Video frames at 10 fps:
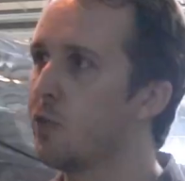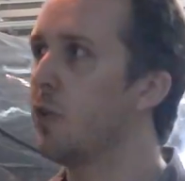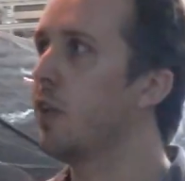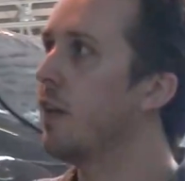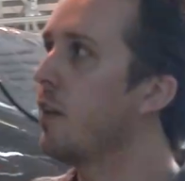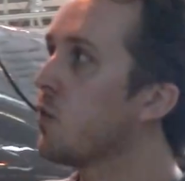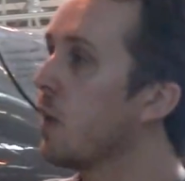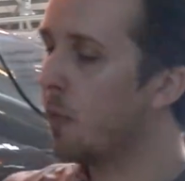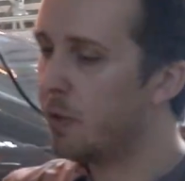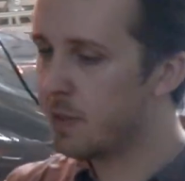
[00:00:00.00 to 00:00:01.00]
sorry, the, the
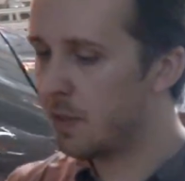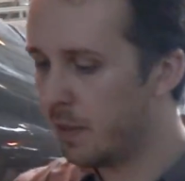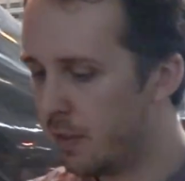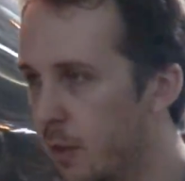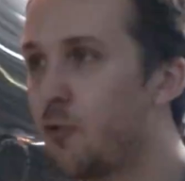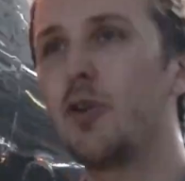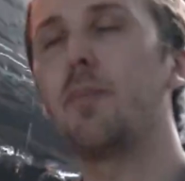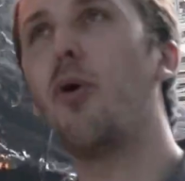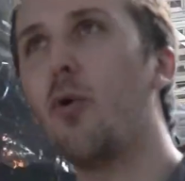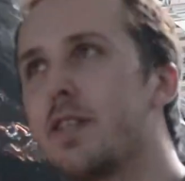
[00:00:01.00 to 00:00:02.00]
starboard side, uh, sorry,
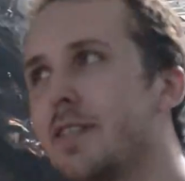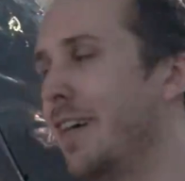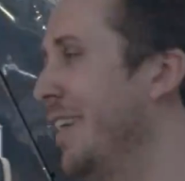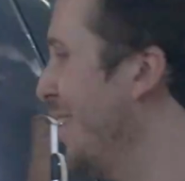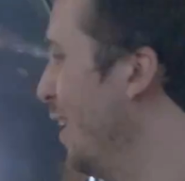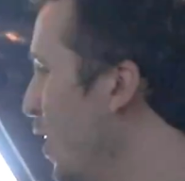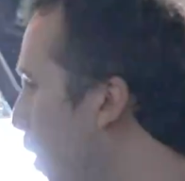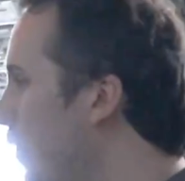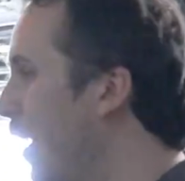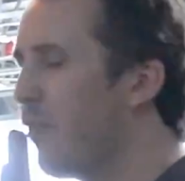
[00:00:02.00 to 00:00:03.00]
the port side
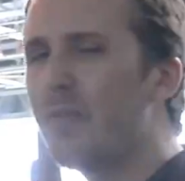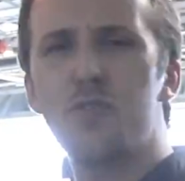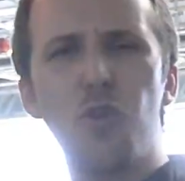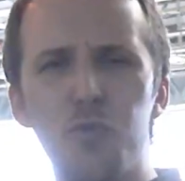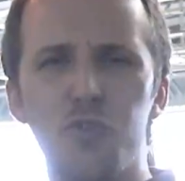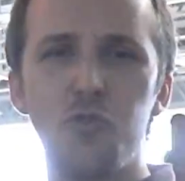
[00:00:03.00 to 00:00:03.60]
of the aircraft. It's always